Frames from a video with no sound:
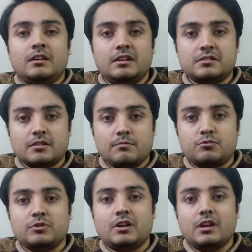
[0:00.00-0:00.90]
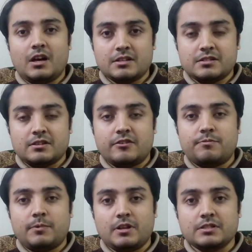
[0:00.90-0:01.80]
Let's come to the last
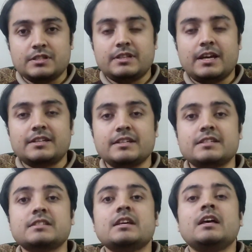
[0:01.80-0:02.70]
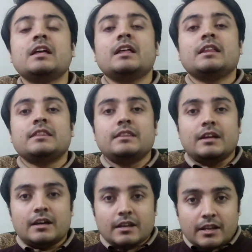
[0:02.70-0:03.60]
nerve palsy, that is
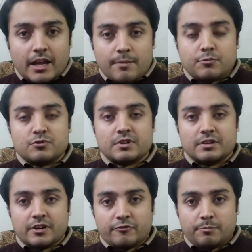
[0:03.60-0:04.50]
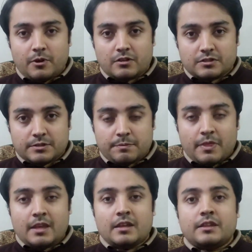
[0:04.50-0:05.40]
the abducent nerve palsy.
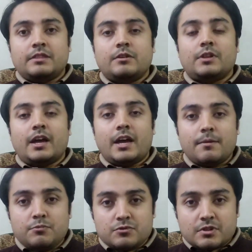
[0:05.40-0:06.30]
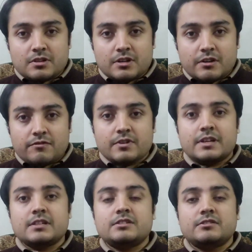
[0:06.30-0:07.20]
Now, the abducent nerve
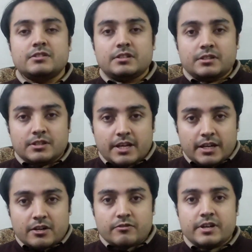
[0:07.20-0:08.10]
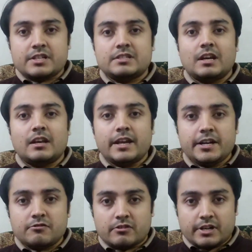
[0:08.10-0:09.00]
innervates the
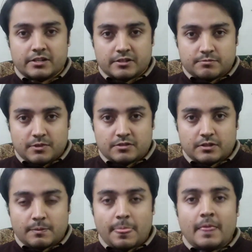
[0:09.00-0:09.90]
lateral rectus muscle.